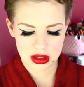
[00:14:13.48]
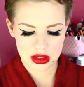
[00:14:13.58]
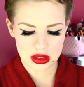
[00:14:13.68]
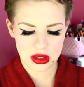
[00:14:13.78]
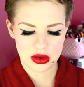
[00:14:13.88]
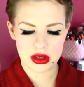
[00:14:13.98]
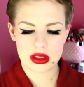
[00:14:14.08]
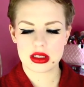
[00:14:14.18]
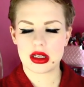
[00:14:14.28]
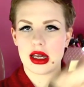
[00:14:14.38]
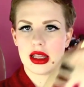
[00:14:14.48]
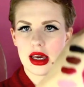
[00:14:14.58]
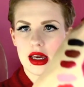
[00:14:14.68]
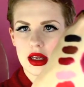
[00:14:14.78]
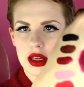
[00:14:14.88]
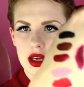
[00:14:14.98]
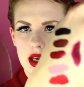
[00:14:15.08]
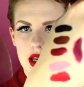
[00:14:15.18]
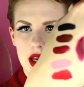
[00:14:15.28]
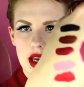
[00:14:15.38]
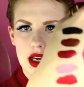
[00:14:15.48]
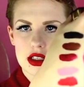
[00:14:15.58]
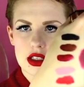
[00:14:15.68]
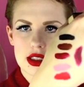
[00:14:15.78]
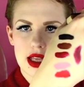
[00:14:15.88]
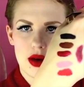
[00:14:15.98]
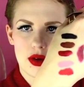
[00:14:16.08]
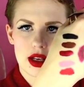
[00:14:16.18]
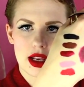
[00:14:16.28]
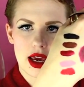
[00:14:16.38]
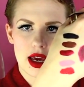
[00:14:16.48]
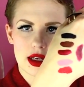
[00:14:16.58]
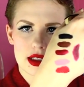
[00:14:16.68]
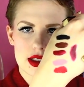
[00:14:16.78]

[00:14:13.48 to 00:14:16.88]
I'll show you on the side there, it's just that one there.